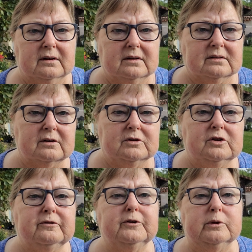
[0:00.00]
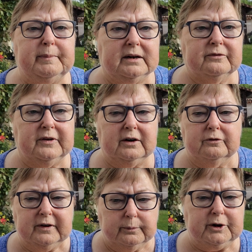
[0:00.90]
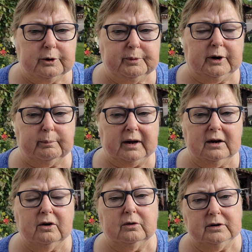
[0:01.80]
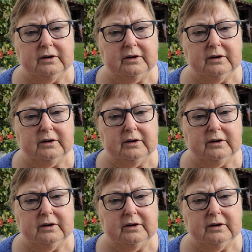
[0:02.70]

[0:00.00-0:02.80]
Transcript: so that you feel the benefit of it when you put it back on,